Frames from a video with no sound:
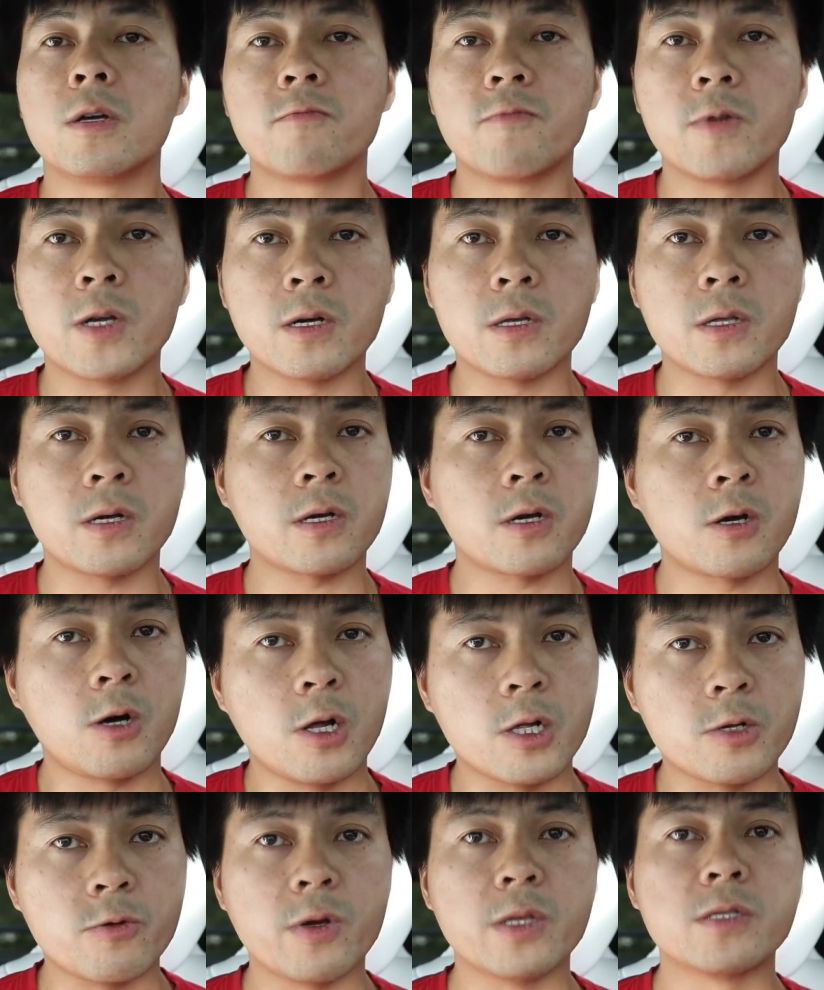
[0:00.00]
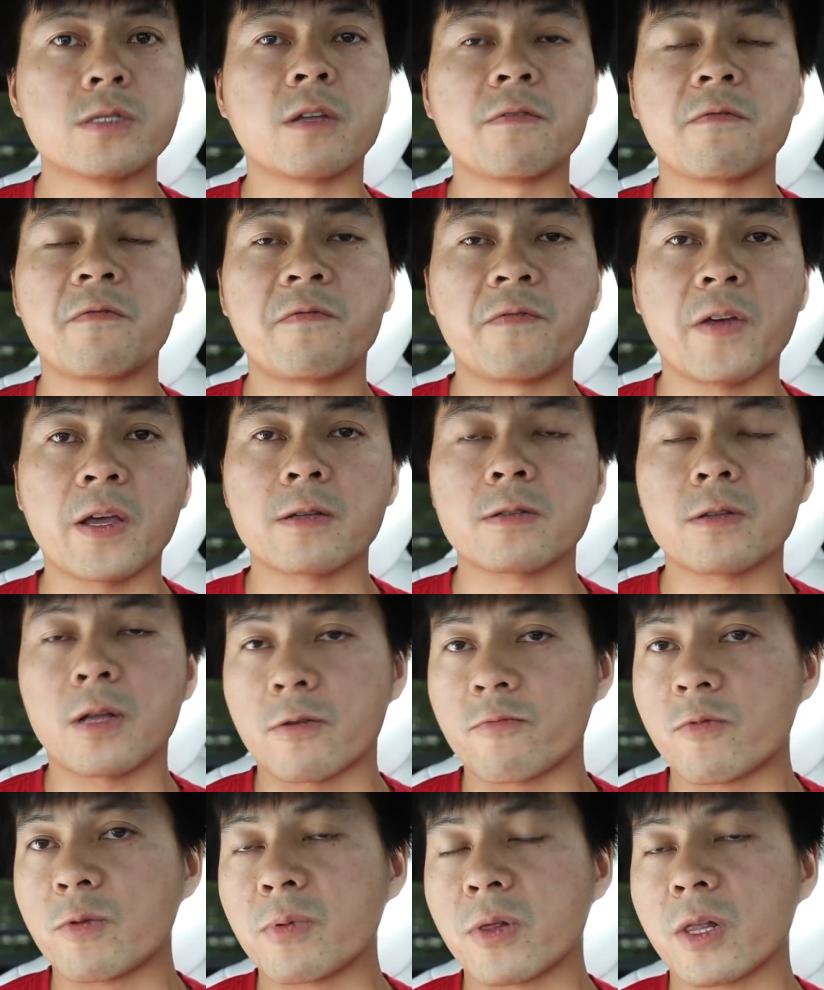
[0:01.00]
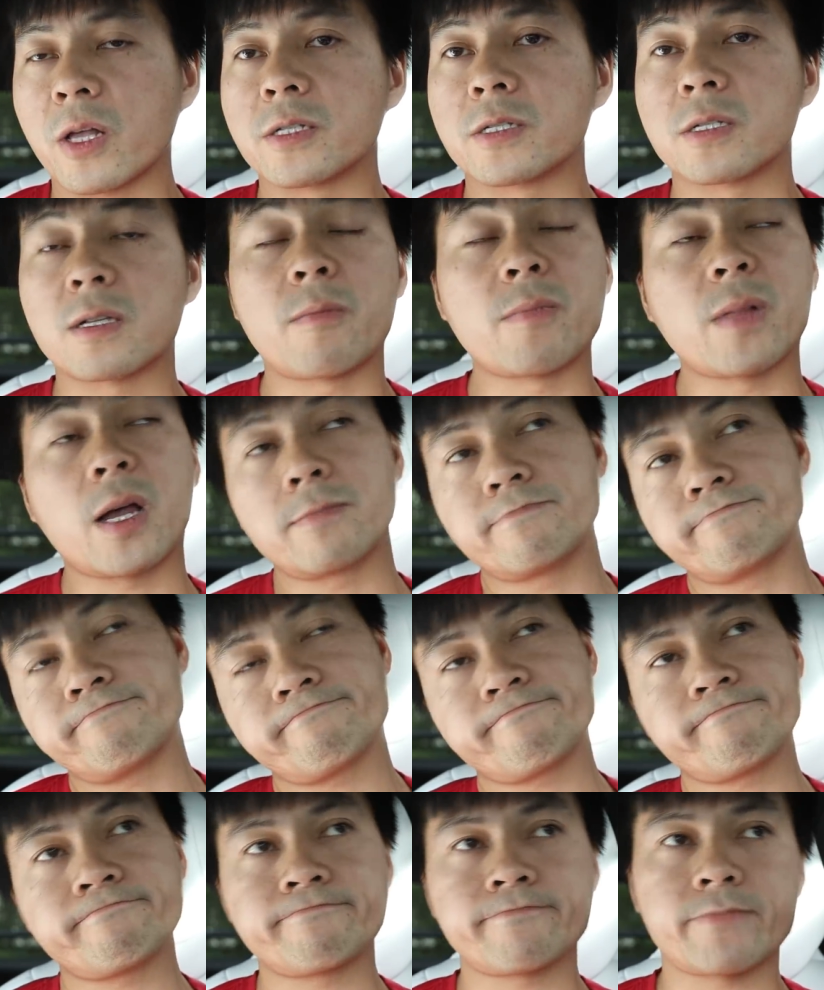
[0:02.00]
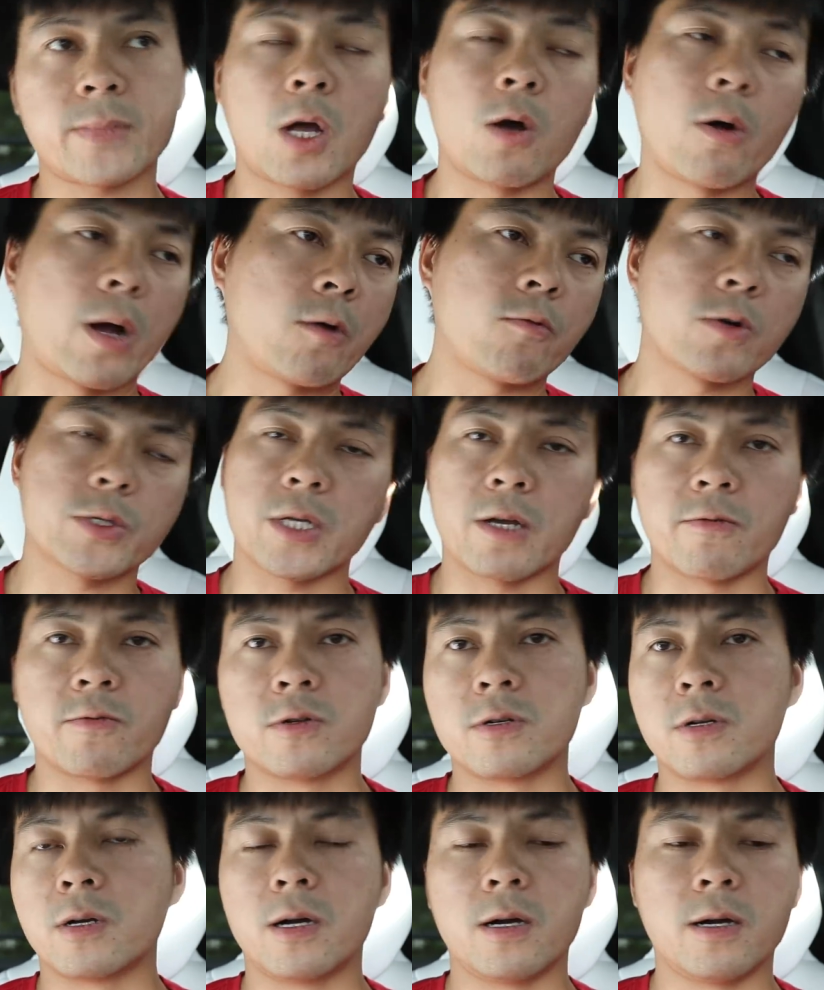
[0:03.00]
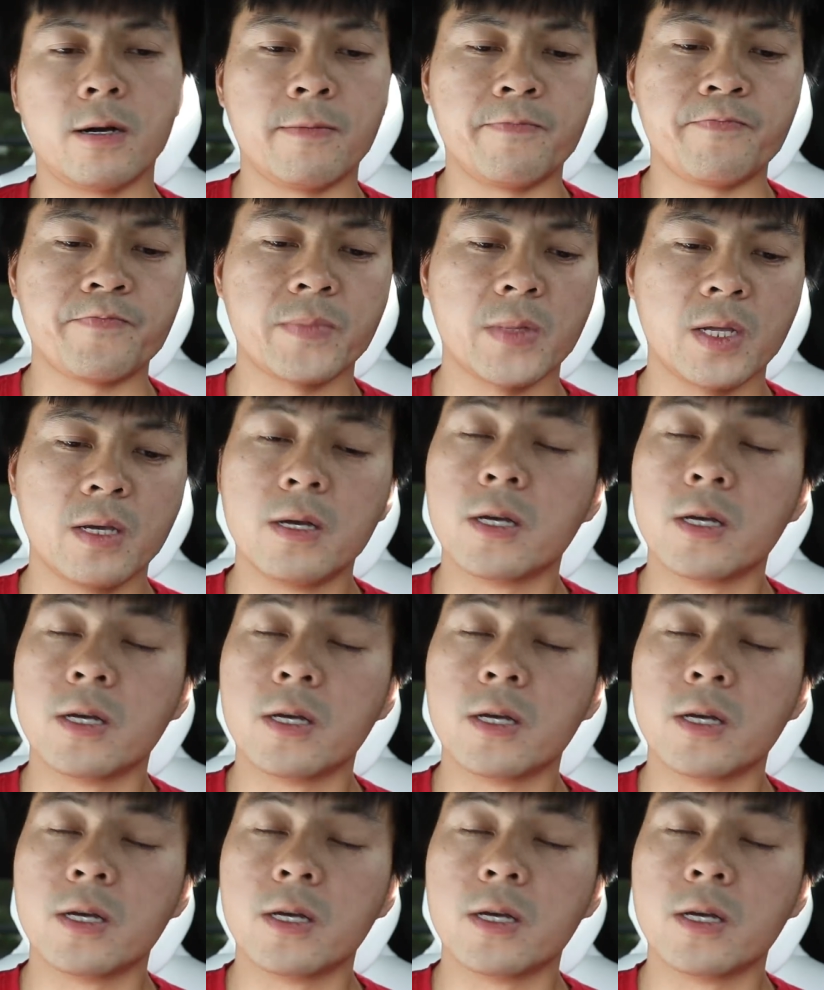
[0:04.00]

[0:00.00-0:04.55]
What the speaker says: We're gonna call you in and replace it. I'm like, oh, whatever.